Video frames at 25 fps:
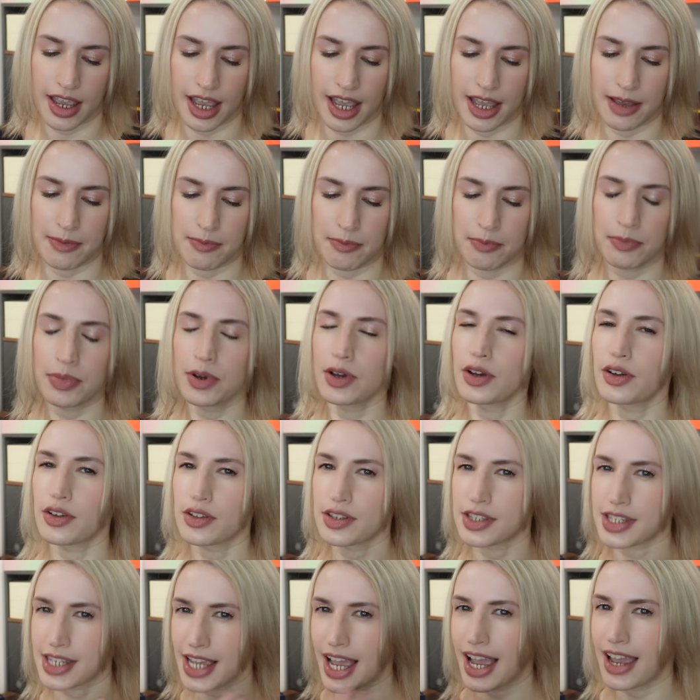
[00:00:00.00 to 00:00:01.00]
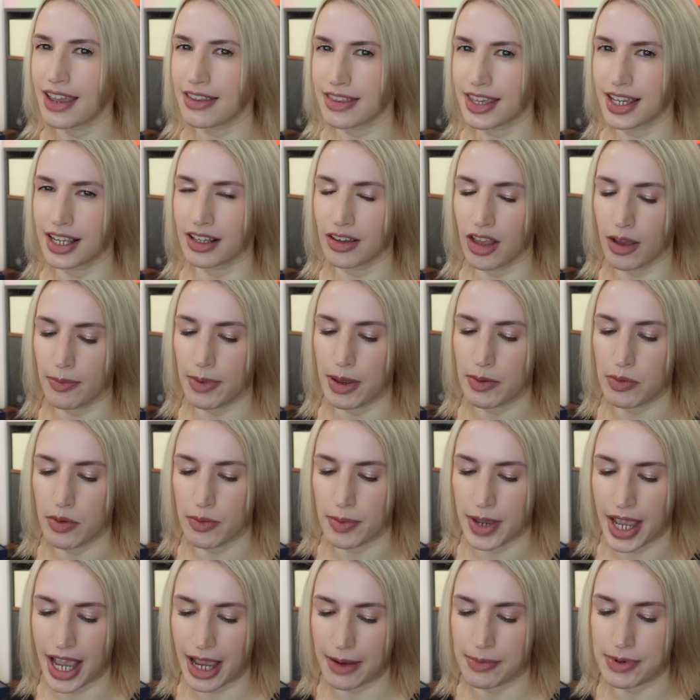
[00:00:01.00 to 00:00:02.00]
But I think a lot of people
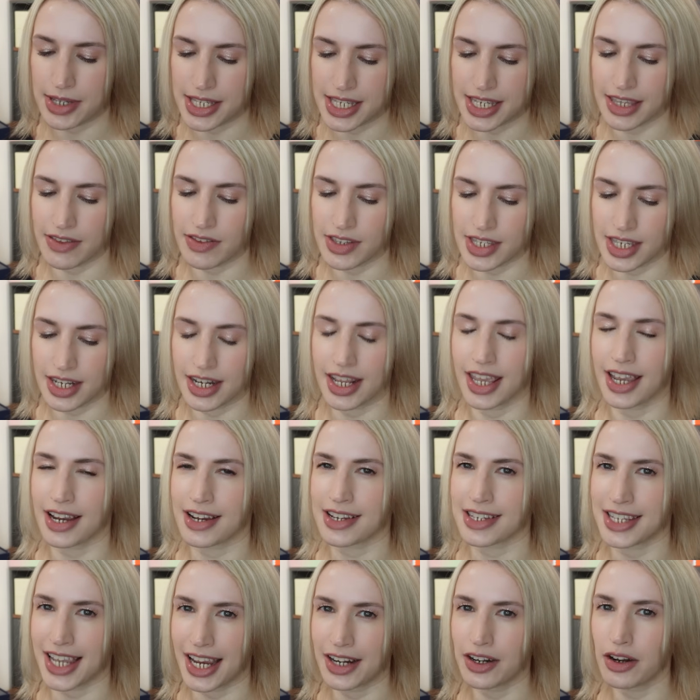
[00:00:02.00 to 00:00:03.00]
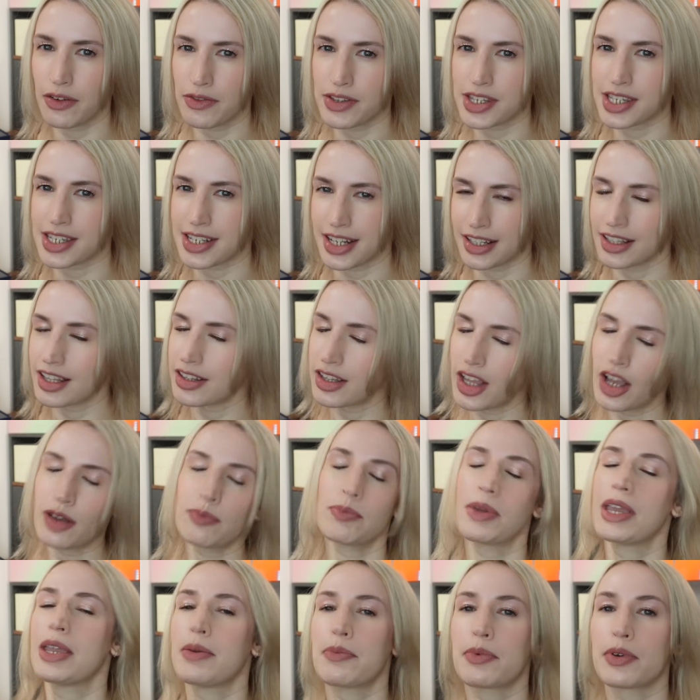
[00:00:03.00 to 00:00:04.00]
will be happy to see this in here, because I know there's still a lot
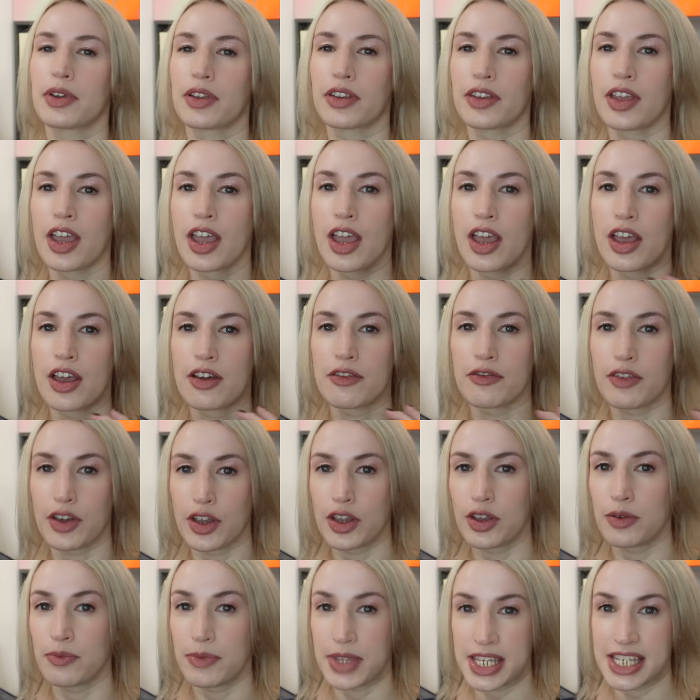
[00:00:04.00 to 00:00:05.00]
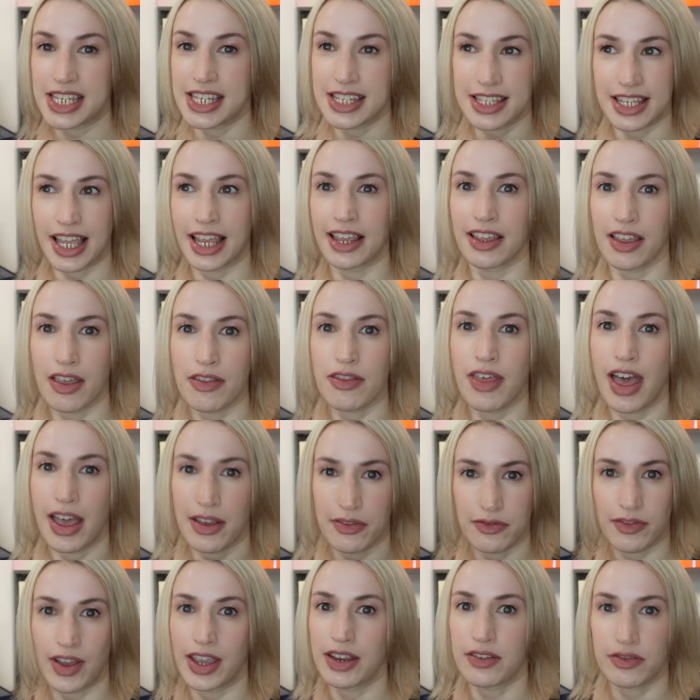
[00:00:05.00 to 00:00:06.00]
of people for whom this is like their
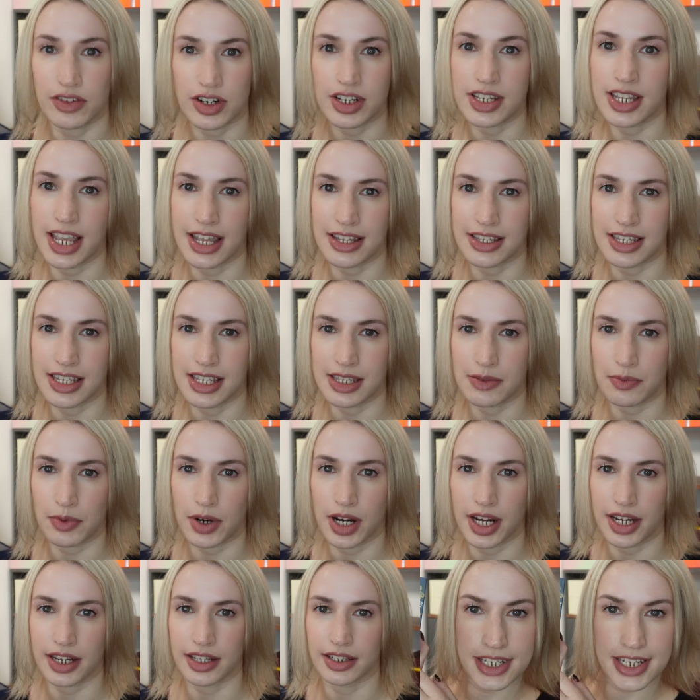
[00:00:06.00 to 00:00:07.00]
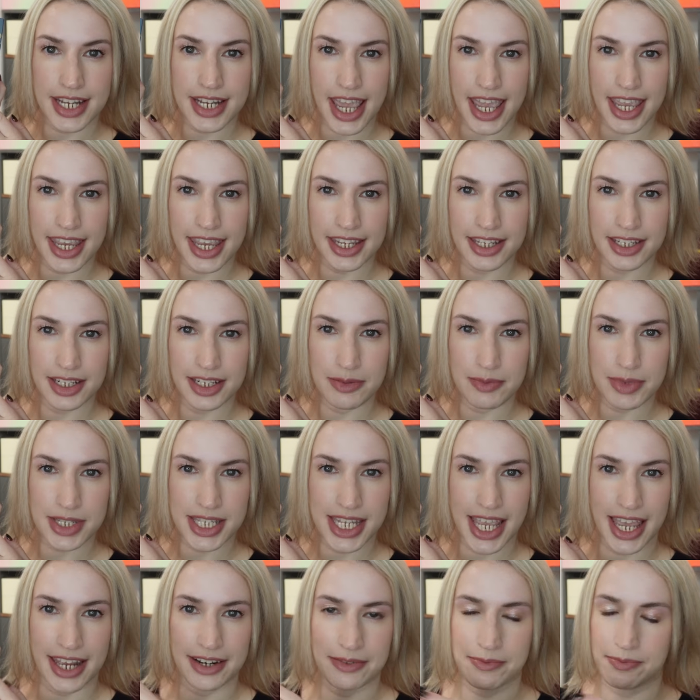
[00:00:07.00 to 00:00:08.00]
favourite setting spray. Day number
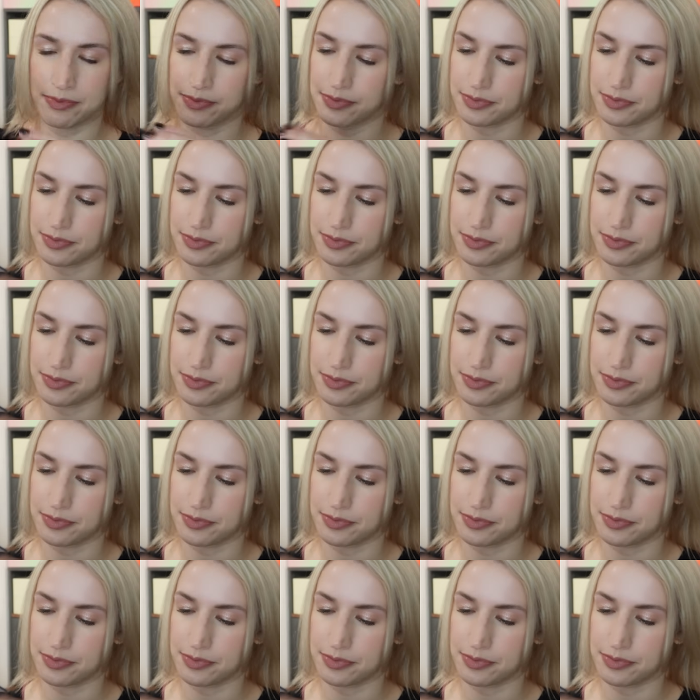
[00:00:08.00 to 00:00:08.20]
10.